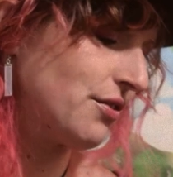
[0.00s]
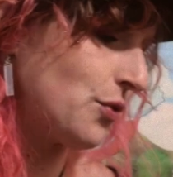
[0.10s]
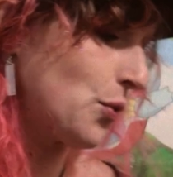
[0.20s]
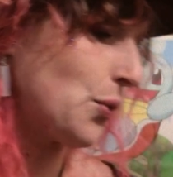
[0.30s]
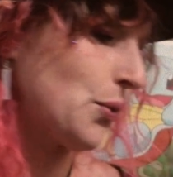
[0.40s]

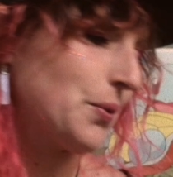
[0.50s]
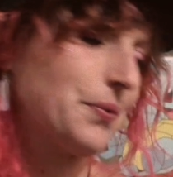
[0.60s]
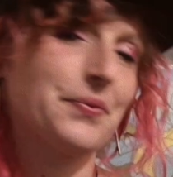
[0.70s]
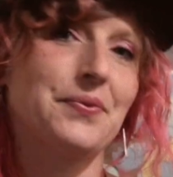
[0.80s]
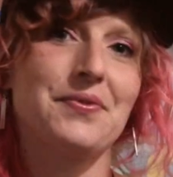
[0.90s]
for
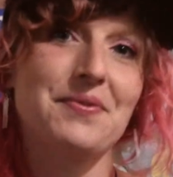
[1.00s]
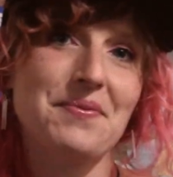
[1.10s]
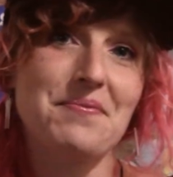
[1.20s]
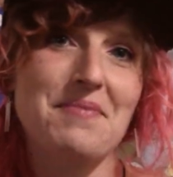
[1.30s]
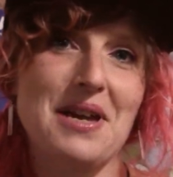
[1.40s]

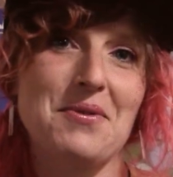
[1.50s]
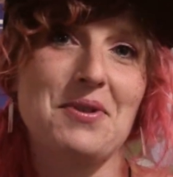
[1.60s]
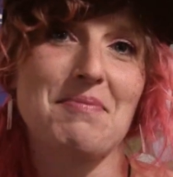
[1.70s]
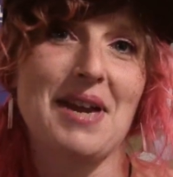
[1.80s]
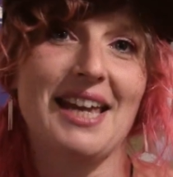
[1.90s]
being
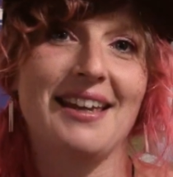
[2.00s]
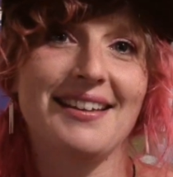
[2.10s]
with me,